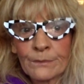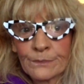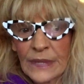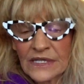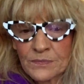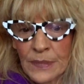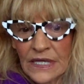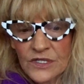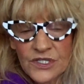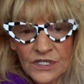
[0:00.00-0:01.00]
bit
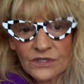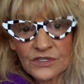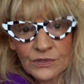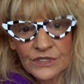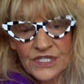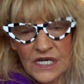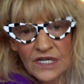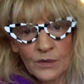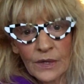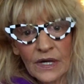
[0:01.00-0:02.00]
patient through
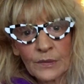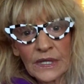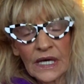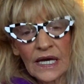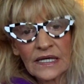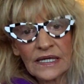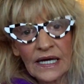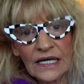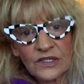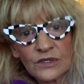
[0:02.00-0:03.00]
January, and
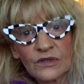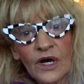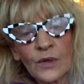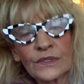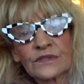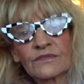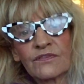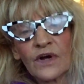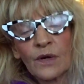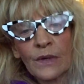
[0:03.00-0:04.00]
then you go into
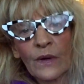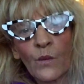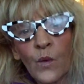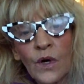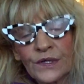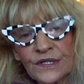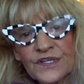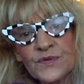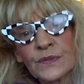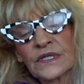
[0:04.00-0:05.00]
flowing
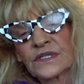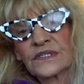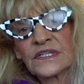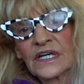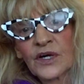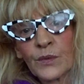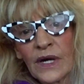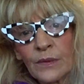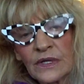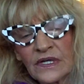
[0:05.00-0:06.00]
waters with the
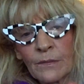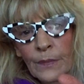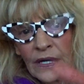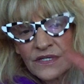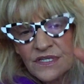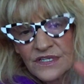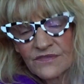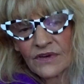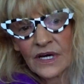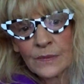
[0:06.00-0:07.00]
Aquarian and Pisces
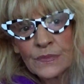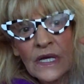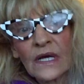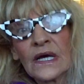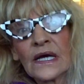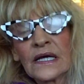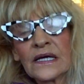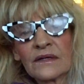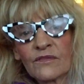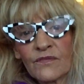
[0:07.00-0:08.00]
vibes
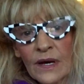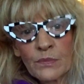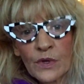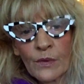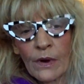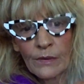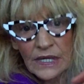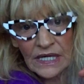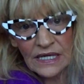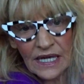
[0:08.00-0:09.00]
in
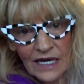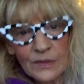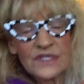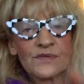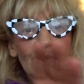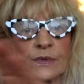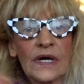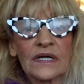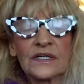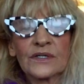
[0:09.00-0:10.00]
February, and there is
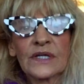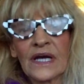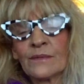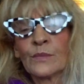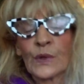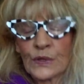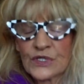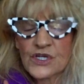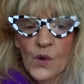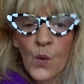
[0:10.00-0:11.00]
where you can
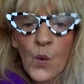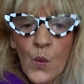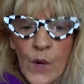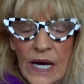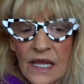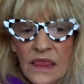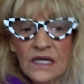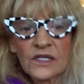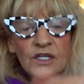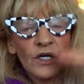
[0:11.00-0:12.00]
merge with
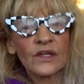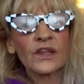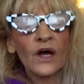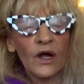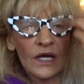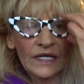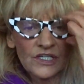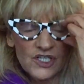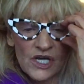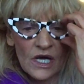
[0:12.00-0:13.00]
your
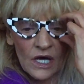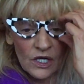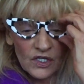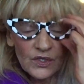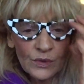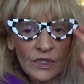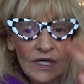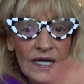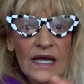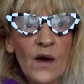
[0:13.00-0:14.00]
knowledge
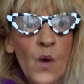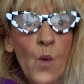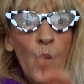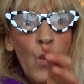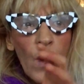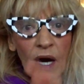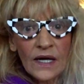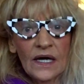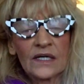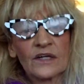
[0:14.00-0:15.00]
truly what
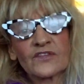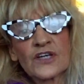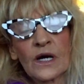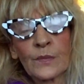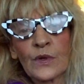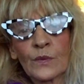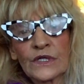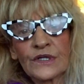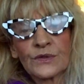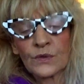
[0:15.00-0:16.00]
kind of job you
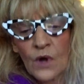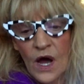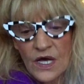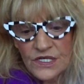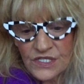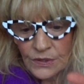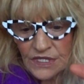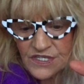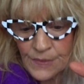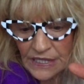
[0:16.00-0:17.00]
want to do. So
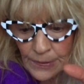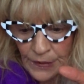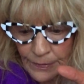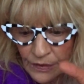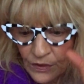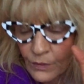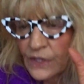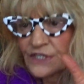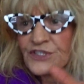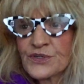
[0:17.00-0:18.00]
there's many people who
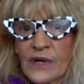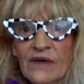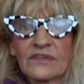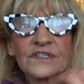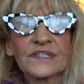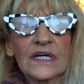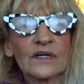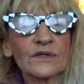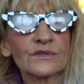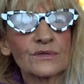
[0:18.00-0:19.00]
want to travel,
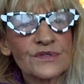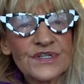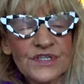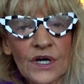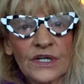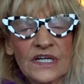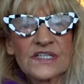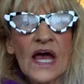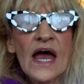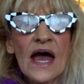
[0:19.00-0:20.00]
take on new
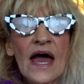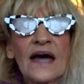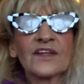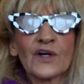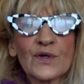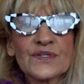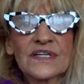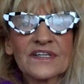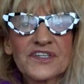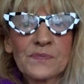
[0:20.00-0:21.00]
studies, and those
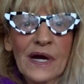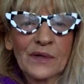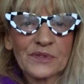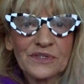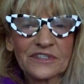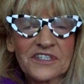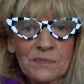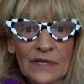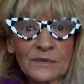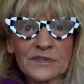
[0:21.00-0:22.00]
in the
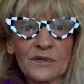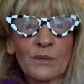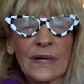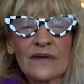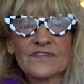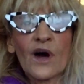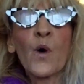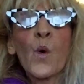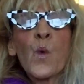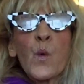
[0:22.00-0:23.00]
spiritual waves
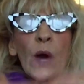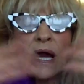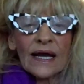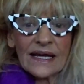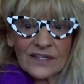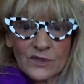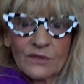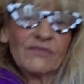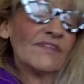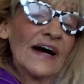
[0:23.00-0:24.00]
are willing to
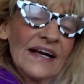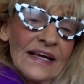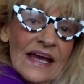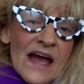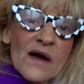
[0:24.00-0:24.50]
finally